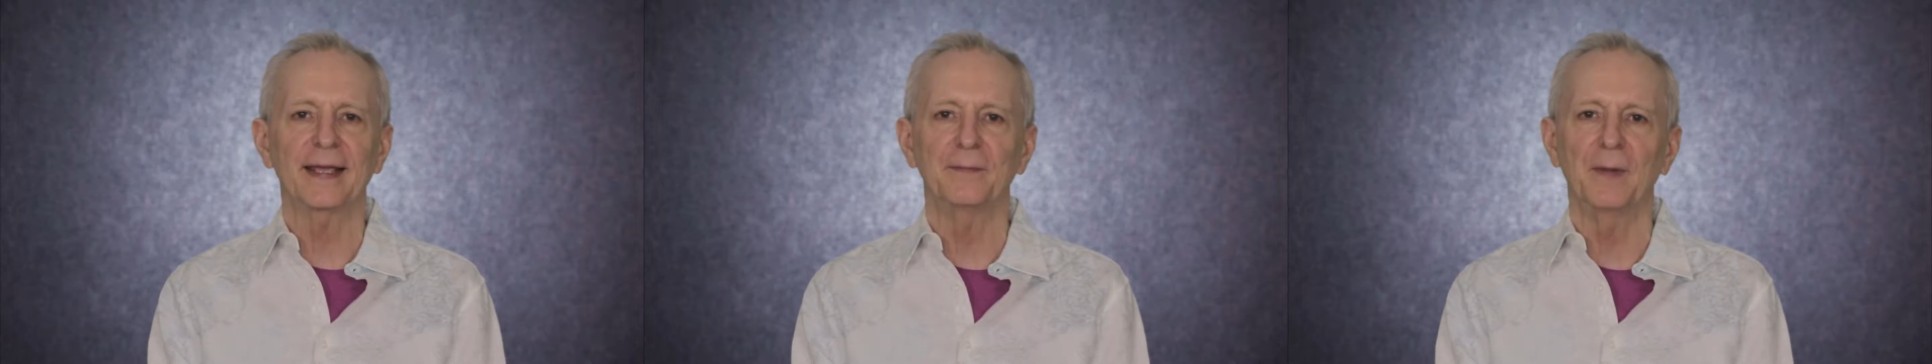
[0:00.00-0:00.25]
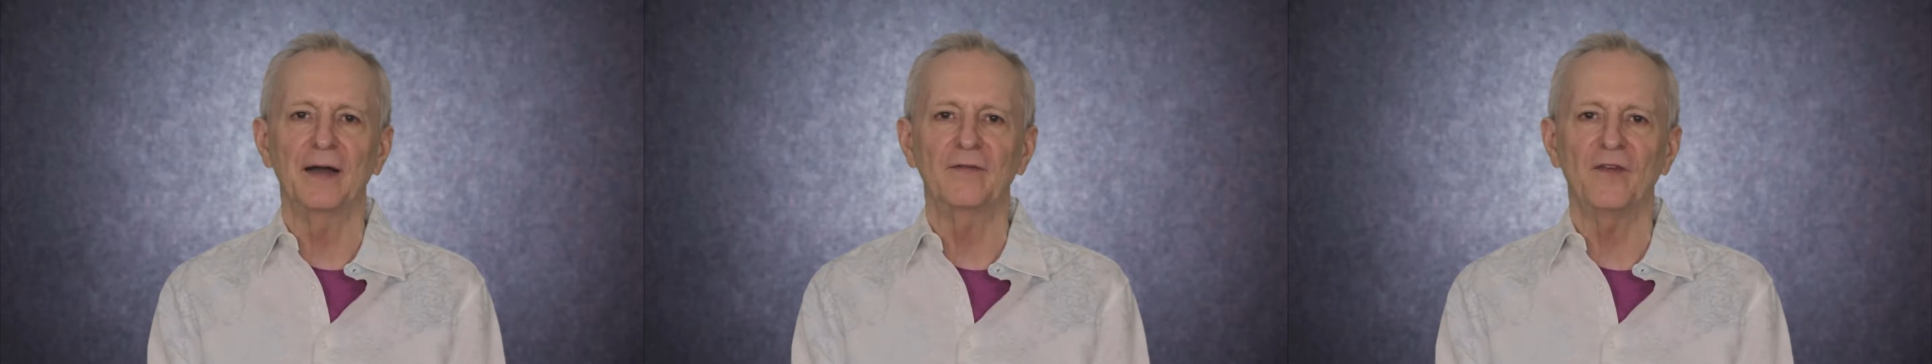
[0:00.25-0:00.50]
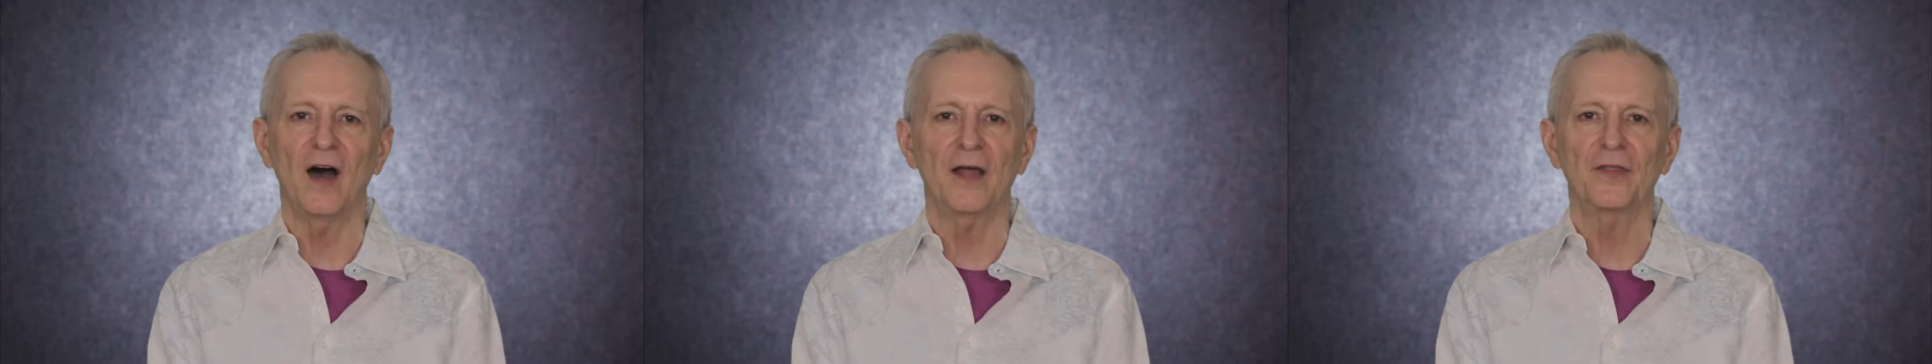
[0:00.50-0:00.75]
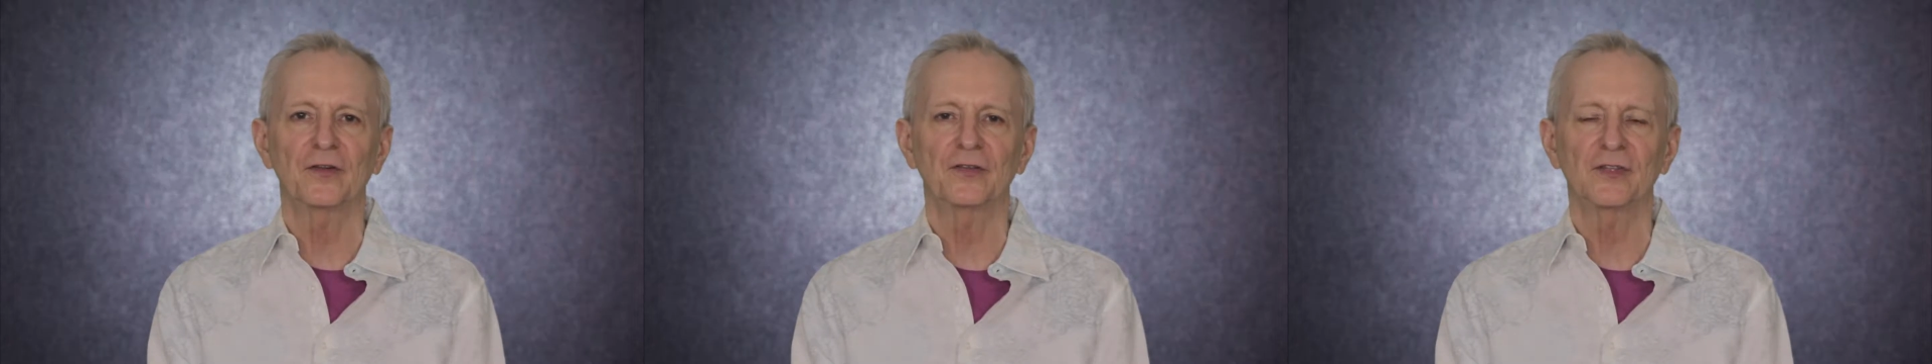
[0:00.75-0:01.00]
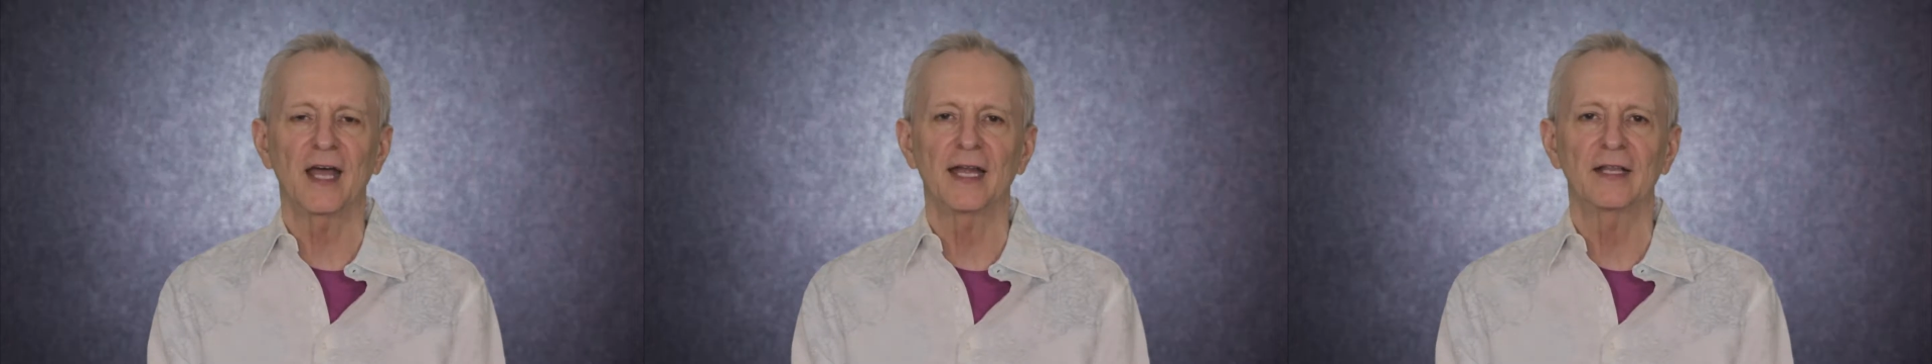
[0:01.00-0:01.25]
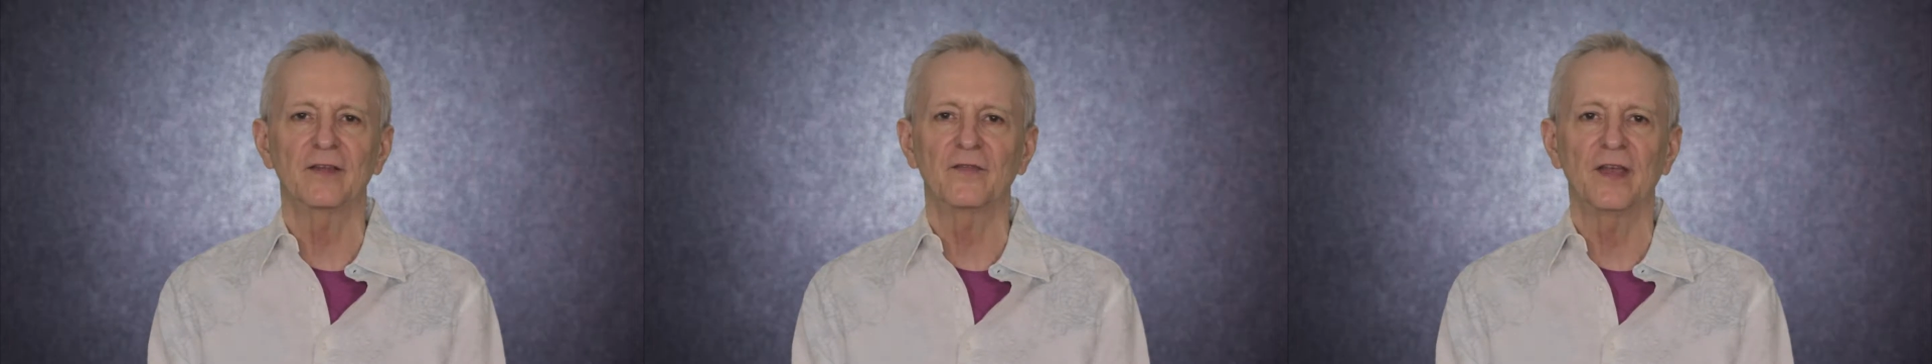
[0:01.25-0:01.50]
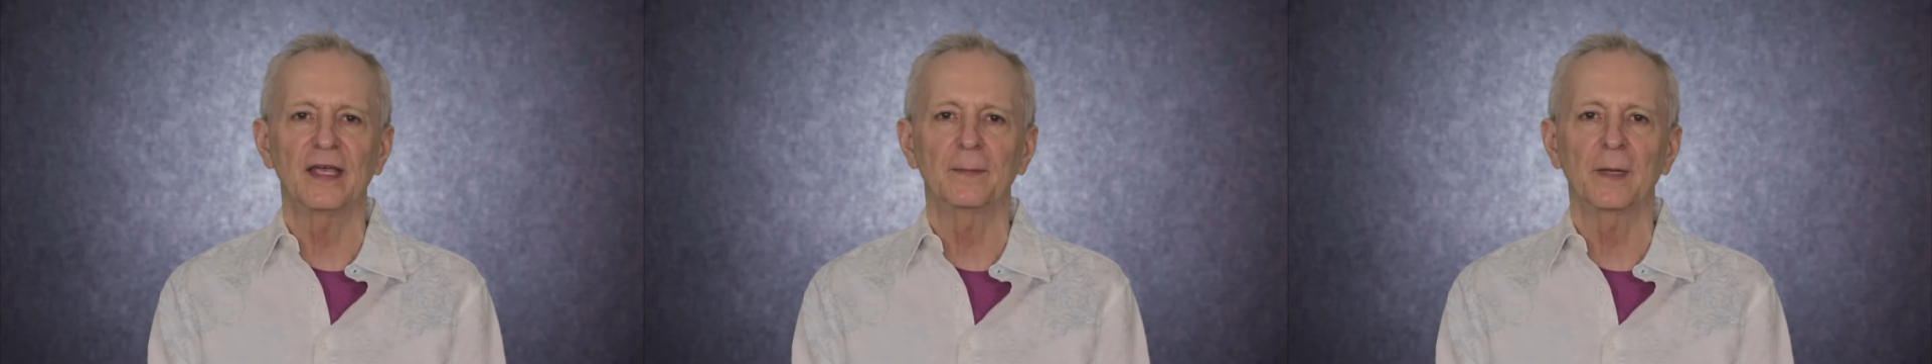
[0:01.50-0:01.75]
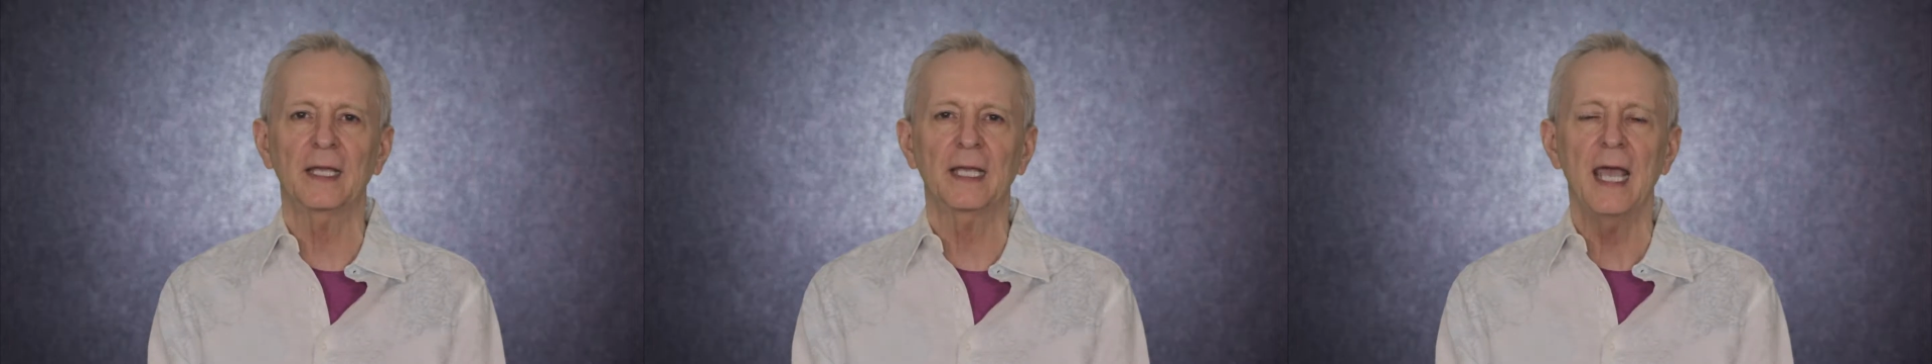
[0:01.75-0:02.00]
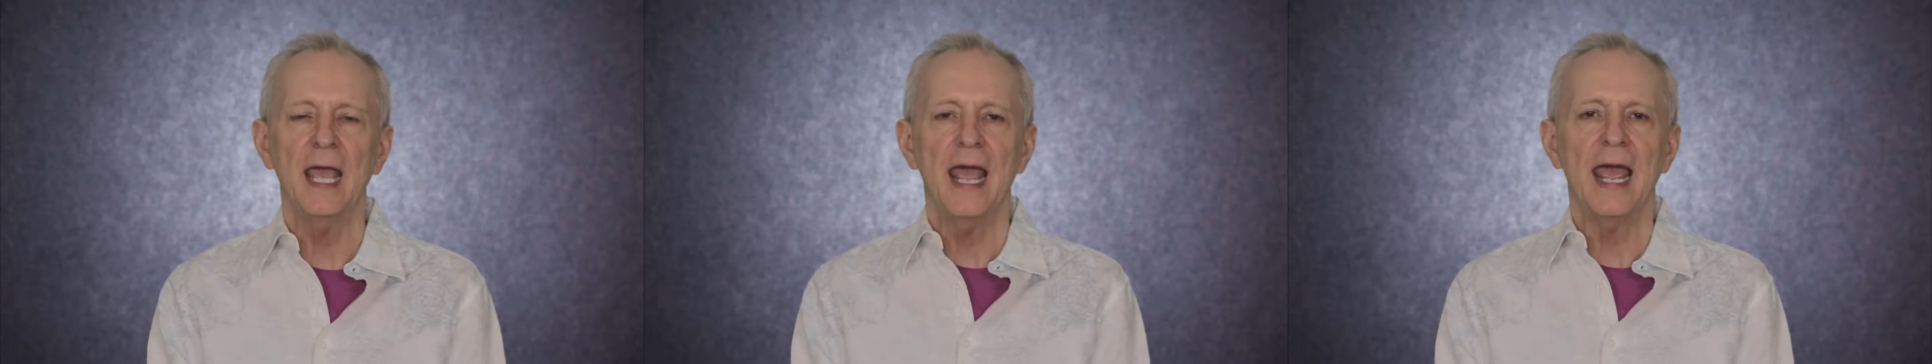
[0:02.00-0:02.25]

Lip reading: and my father's side of the family,